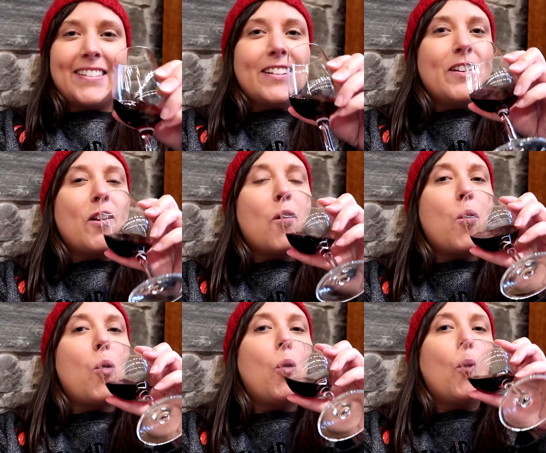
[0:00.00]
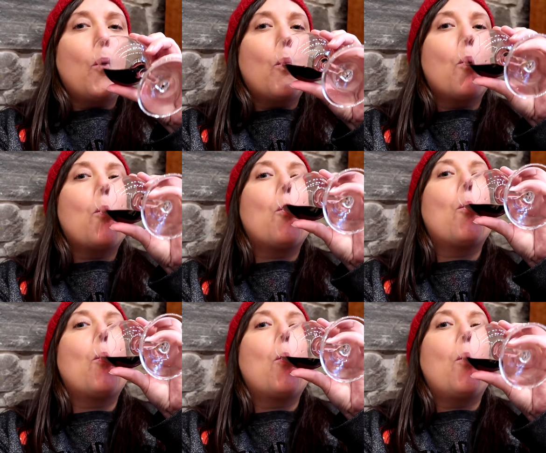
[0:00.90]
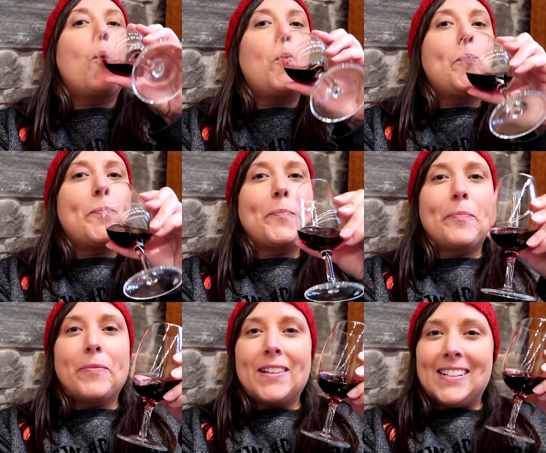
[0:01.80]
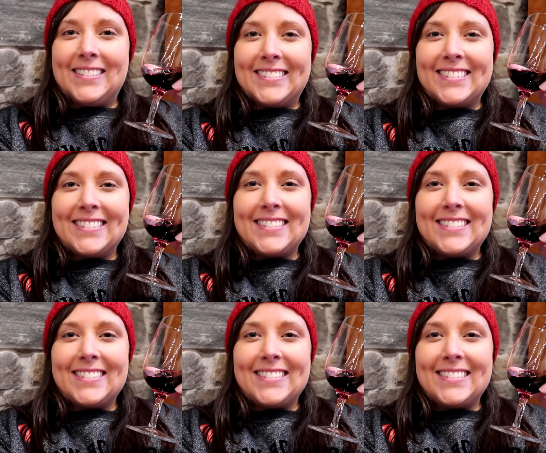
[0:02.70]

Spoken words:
Nothing is said.